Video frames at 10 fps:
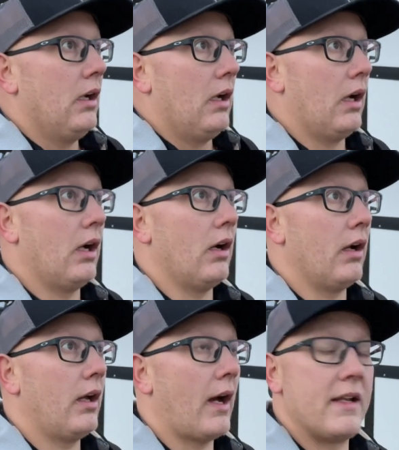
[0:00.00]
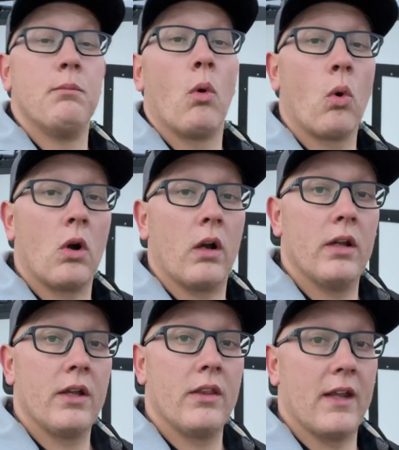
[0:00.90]
Uh, I did more
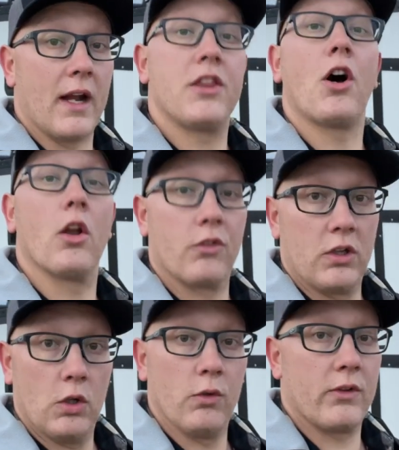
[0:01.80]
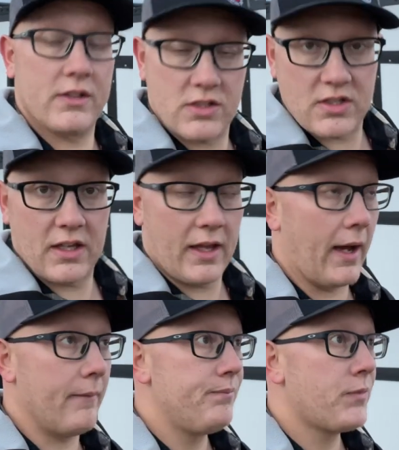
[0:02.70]
than I thought I was going to use. Let's just say
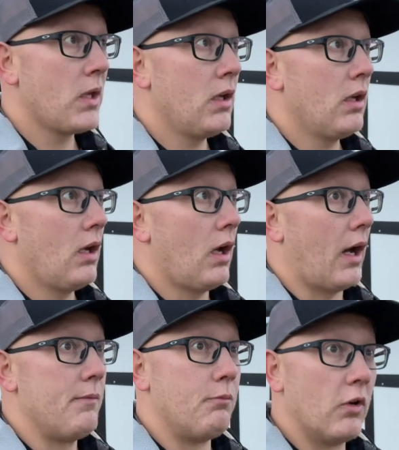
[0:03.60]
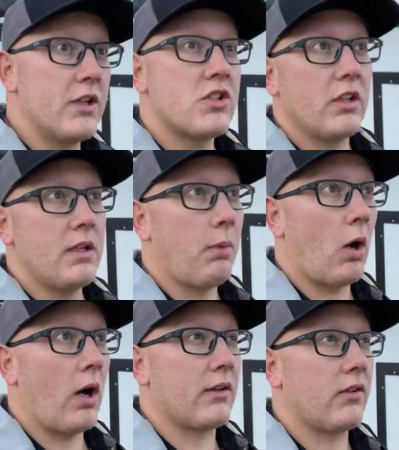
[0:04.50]
that. I originally
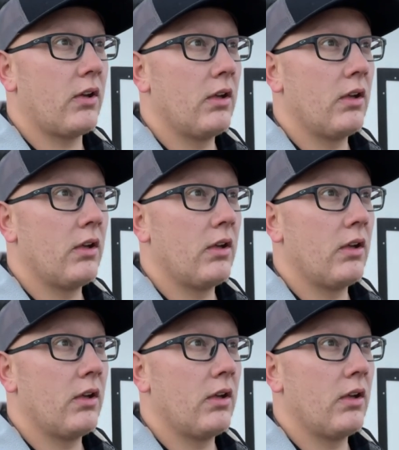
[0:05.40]
bought